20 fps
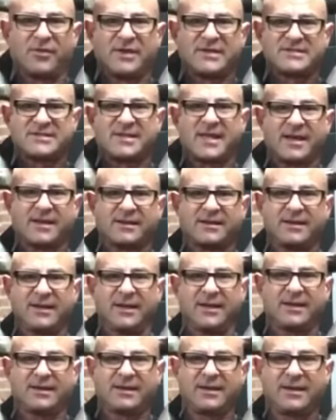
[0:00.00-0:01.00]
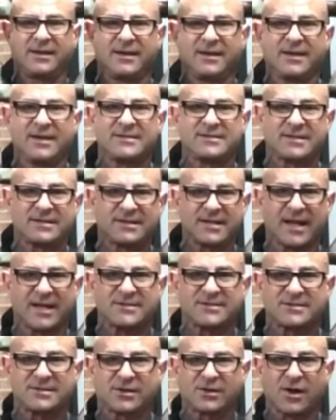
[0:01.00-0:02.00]
with this technique is it
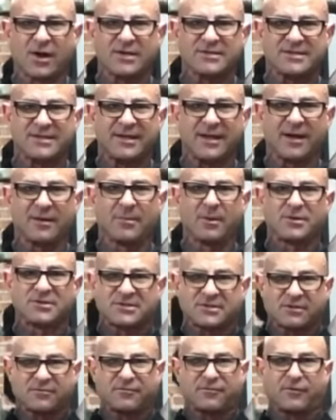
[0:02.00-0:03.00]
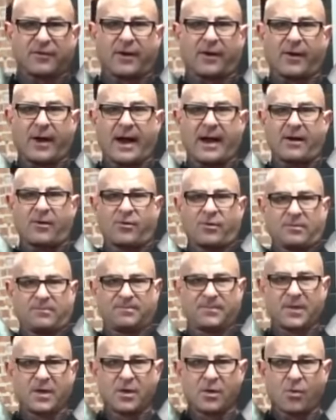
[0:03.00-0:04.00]
tends to cause the elbows to flare
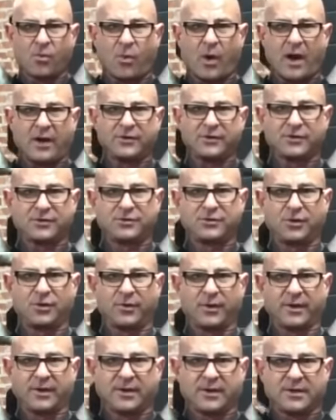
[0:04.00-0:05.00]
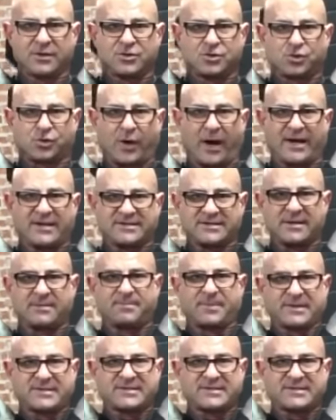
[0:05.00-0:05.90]
out while you're doing tricep